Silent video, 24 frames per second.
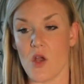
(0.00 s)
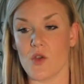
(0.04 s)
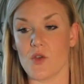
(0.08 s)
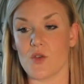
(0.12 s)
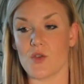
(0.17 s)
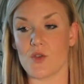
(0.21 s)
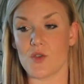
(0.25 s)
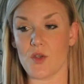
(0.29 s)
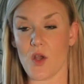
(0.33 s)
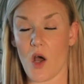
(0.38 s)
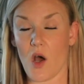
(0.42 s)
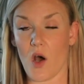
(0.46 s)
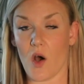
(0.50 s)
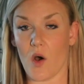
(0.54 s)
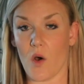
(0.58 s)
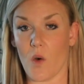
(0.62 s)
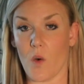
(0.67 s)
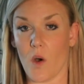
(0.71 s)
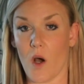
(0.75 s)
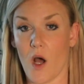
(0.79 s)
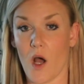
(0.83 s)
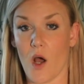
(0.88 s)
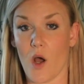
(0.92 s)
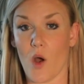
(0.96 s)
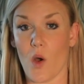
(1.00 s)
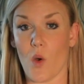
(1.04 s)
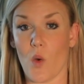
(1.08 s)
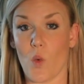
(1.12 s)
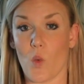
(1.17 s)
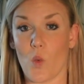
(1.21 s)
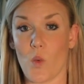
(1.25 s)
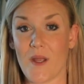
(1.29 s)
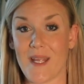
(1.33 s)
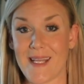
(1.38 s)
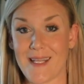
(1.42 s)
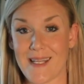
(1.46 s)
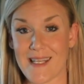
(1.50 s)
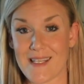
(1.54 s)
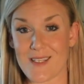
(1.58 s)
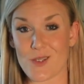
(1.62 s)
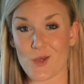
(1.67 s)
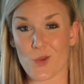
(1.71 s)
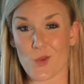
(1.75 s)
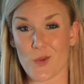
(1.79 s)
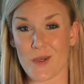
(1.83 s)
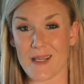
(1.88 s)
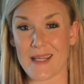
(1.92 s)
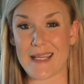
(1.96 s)
So we need
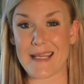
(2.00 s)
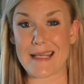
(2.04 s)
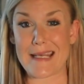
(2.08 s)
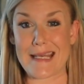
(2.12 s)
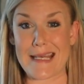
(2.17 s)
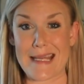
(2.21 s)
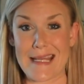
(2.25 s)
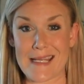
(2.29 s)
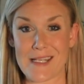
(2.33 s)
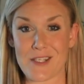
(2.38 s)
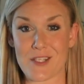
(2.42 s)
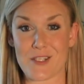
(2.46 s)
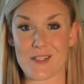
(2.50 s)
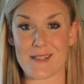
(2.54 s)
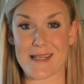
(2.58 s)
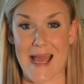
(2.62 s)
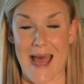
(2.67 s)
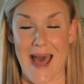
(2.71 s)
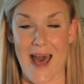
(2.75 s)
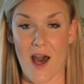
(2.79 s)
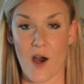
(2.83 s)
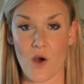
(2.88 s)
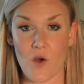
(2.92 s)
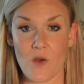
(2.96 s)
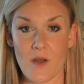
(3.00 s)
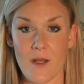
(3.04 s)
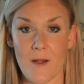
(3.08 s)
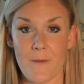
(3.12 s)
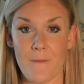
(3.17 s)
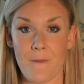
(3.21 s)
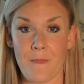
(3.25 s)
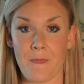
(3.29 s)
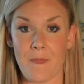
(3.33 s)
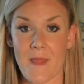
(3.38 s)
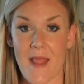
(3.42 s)
to really niche down.